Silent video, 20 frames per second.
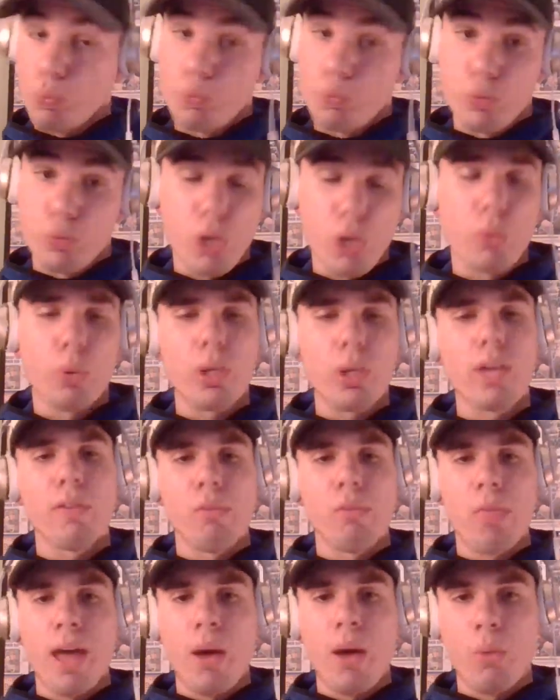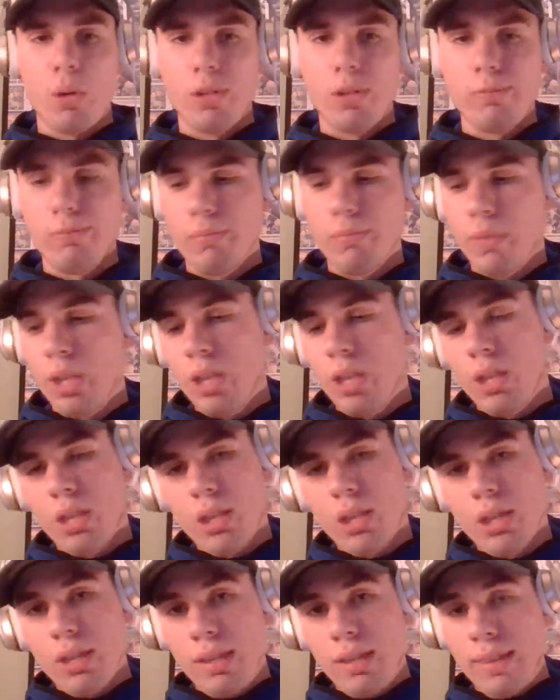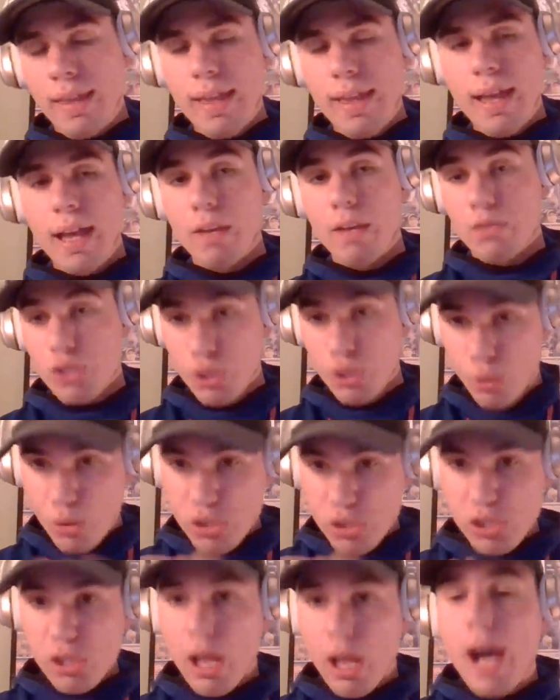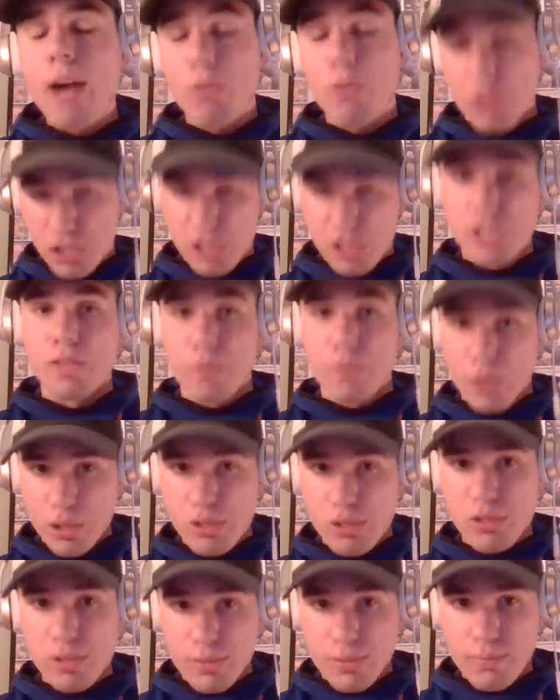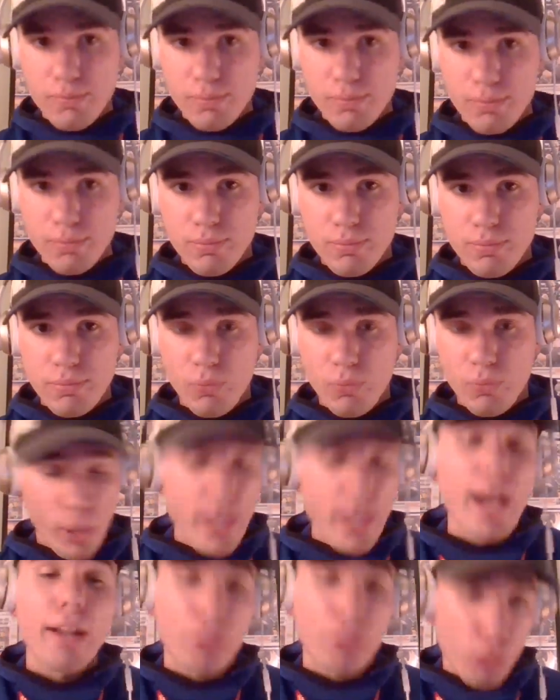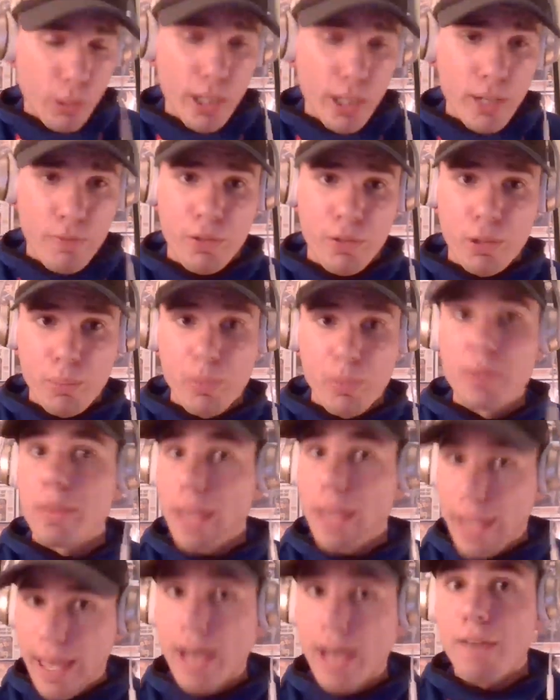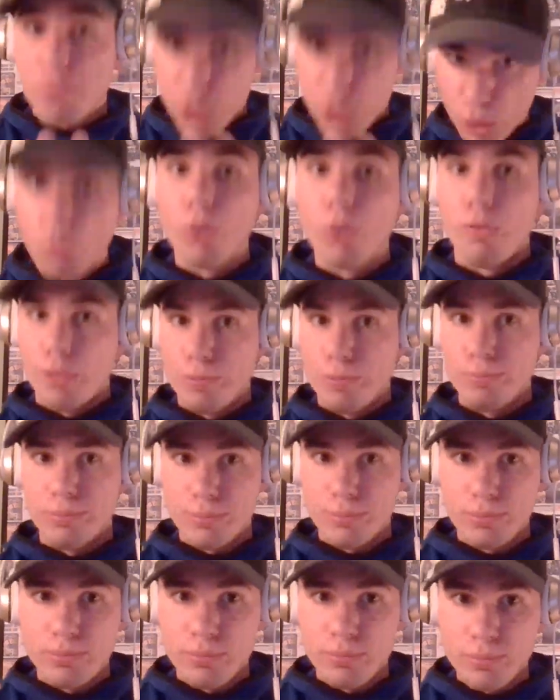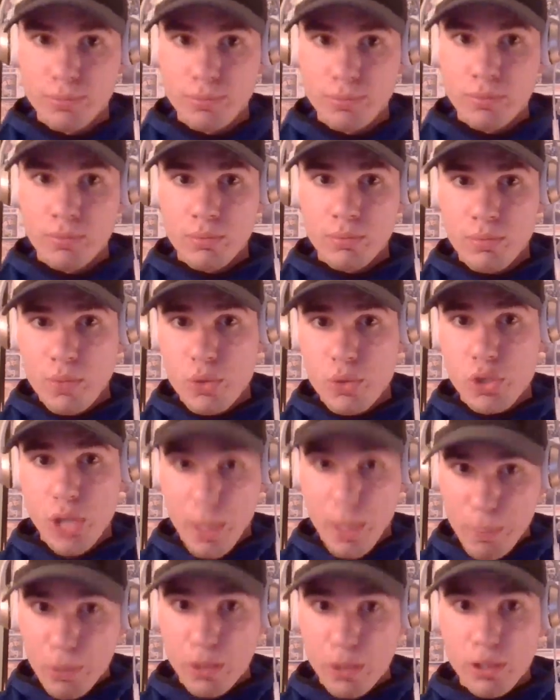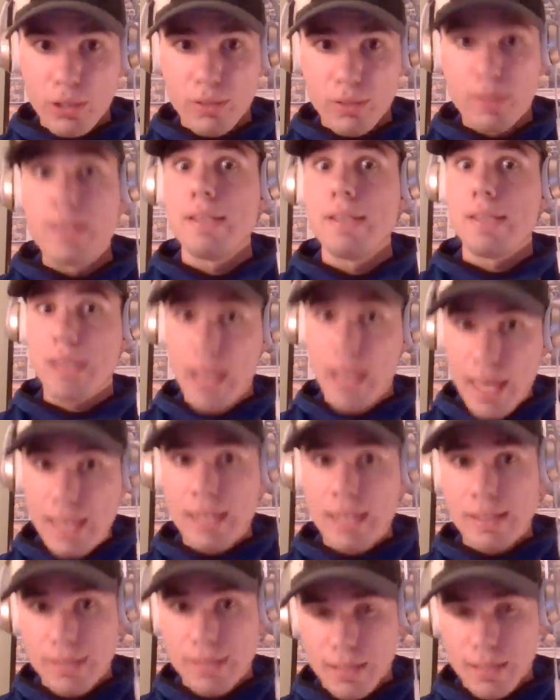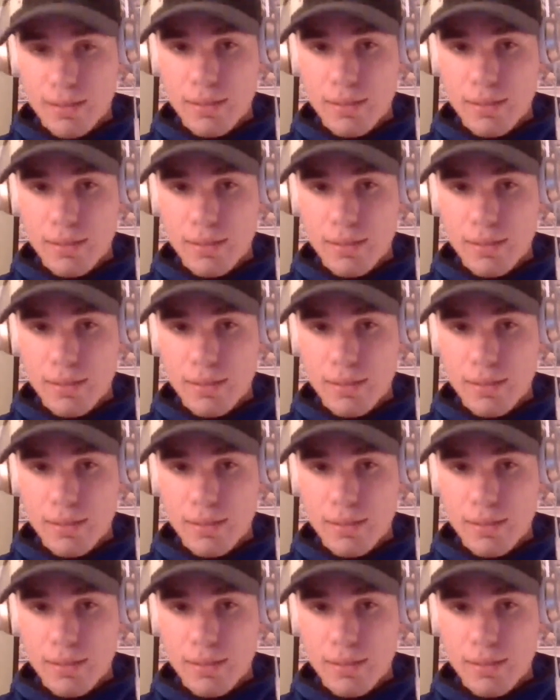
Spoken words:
So we'll give them that one. They have 2 slot receivers. We had 3 of them, but they have 2 of them. Shepard and Tate.